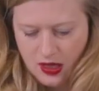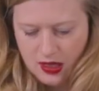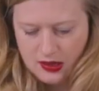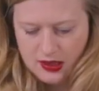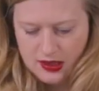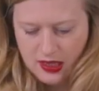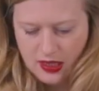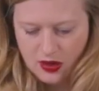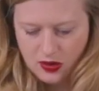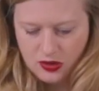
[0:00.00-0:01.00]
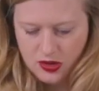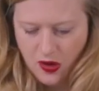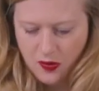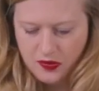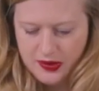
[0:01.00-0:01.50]
and stick it on
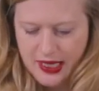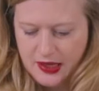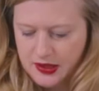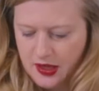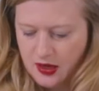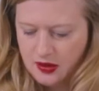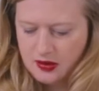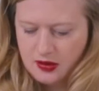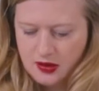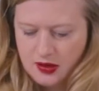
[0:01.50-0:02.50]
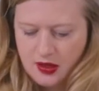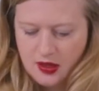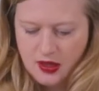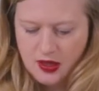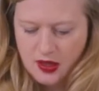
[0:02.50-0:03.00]
top of the centre,
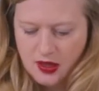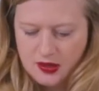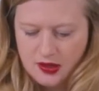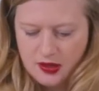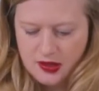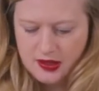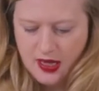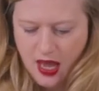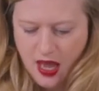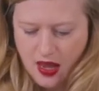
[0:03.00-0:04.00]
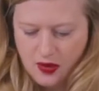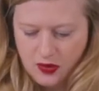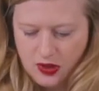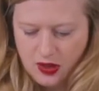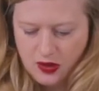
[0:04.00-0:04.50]
and do the
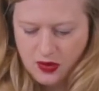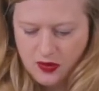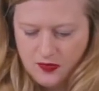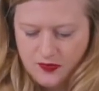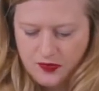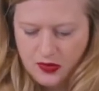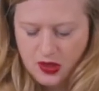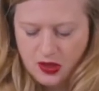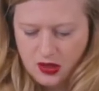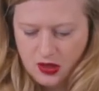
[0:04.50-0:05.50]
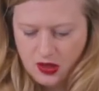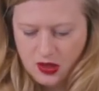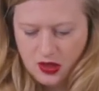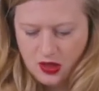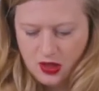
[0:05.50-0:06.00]
same with the other one
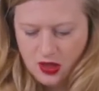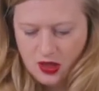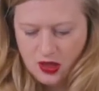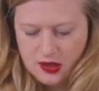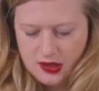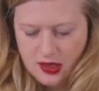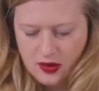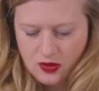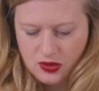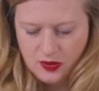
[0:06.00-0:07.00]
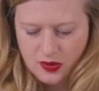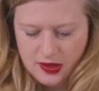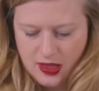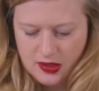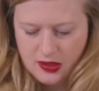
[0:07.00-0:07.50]
and stick it on top of
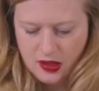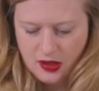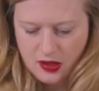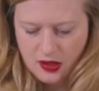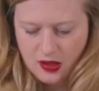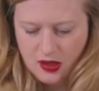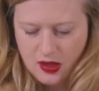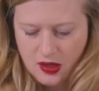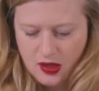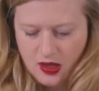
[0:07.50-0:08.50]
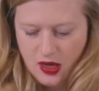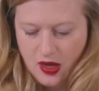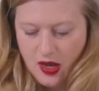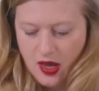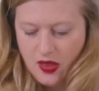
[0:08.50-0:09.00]
the centre.
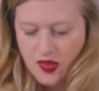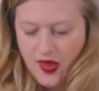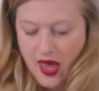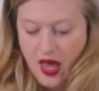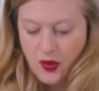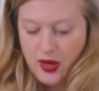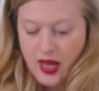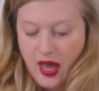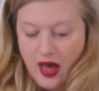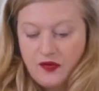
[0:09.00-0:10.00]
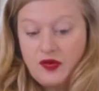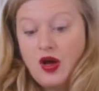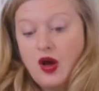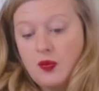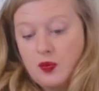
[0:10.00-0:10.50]
And there we have
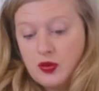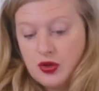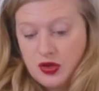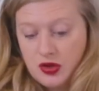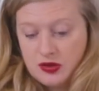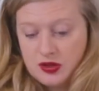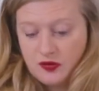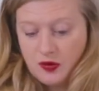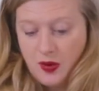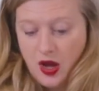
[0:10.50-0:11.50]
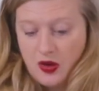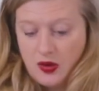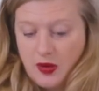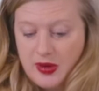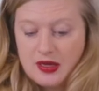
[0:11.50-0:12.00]
our beautiful bow.
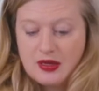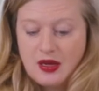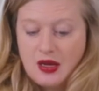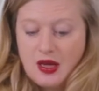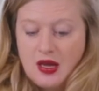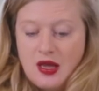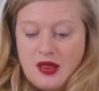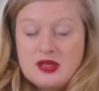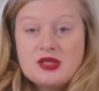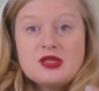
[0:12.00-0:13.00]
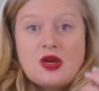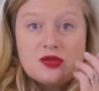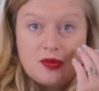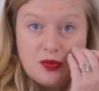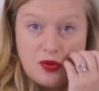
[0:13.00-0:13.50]
I mean, it's
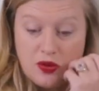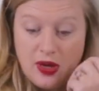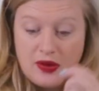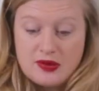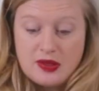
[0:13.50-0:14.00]
so simple. How